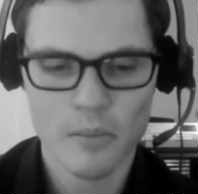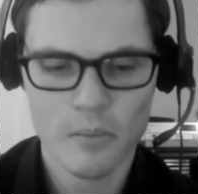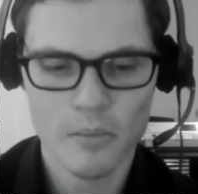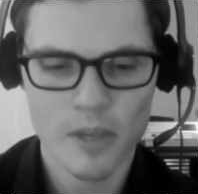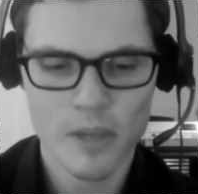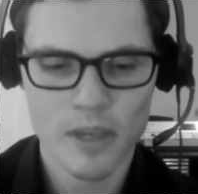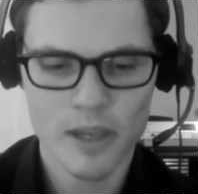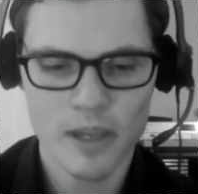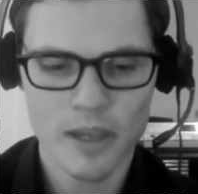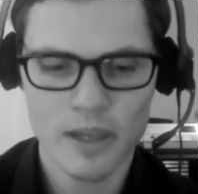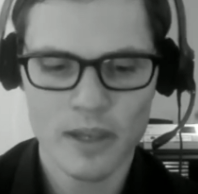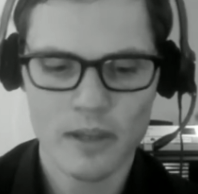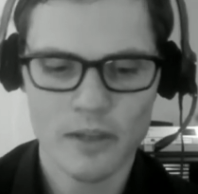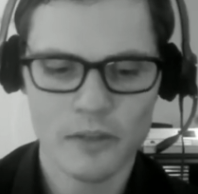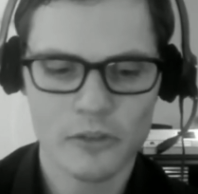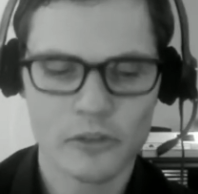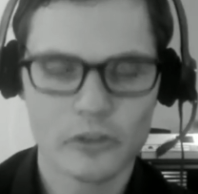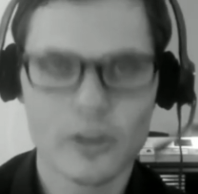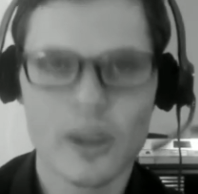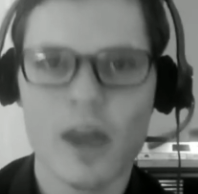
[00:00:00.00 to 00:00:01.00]
Mickey
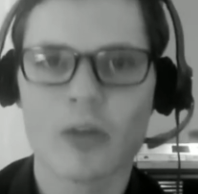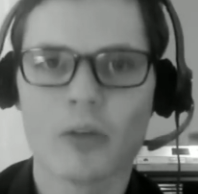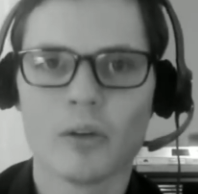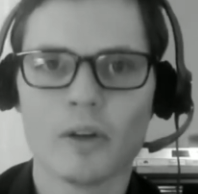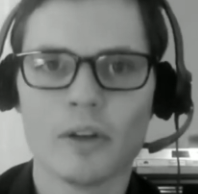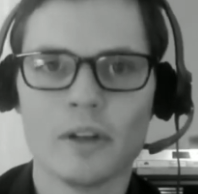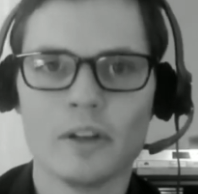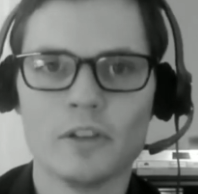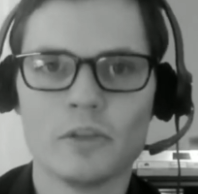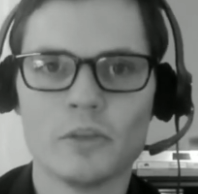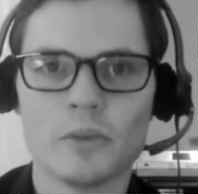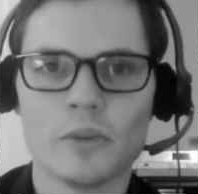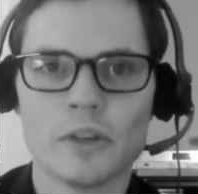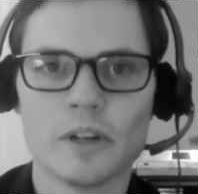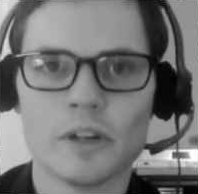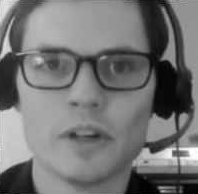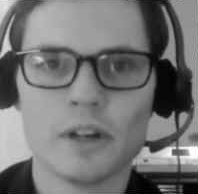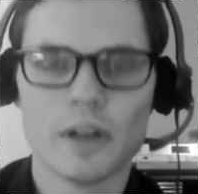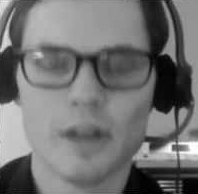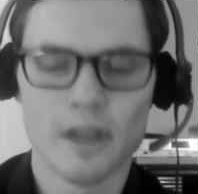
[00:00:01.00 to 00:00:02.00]
is scouring
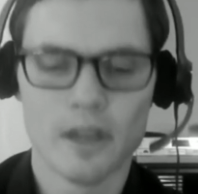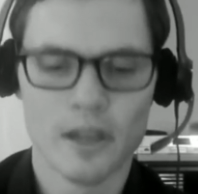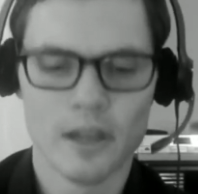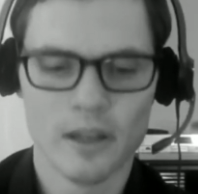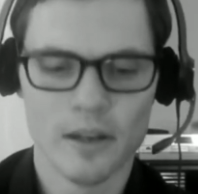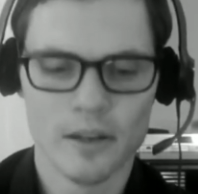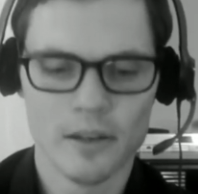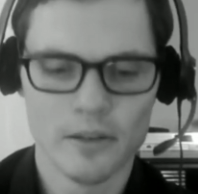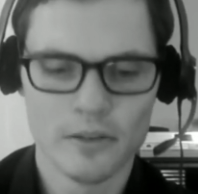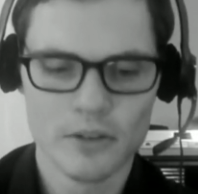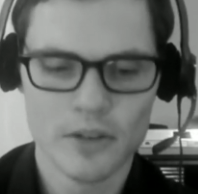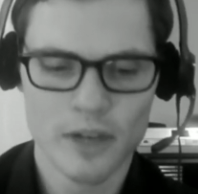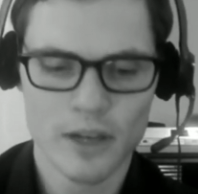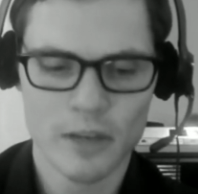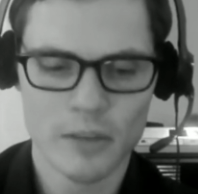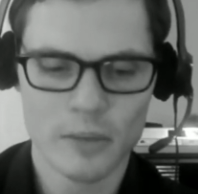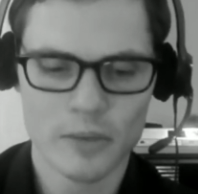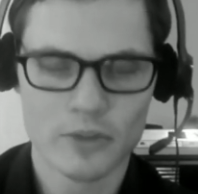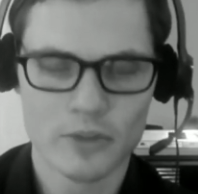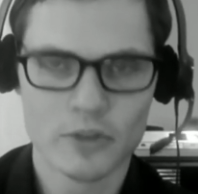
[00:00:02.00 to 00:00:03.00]
Twitter and
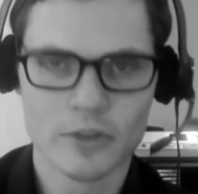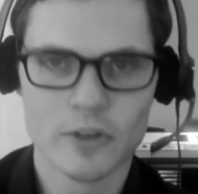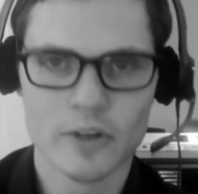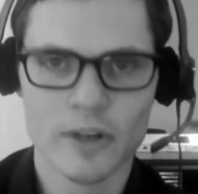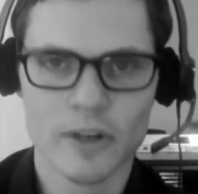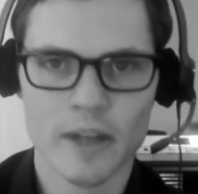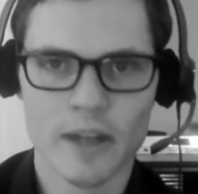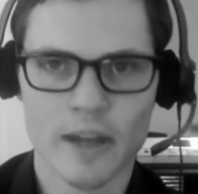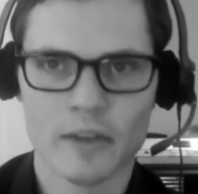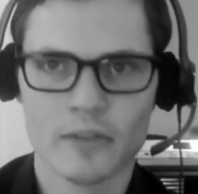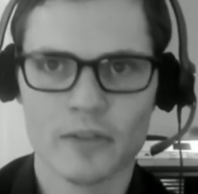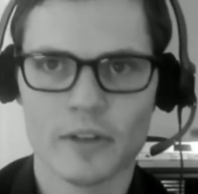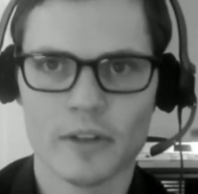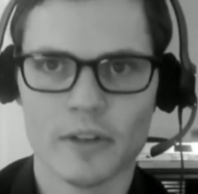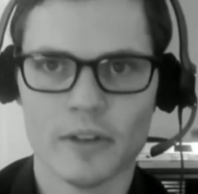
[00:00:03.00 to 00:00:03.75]
checking Pursuitery out.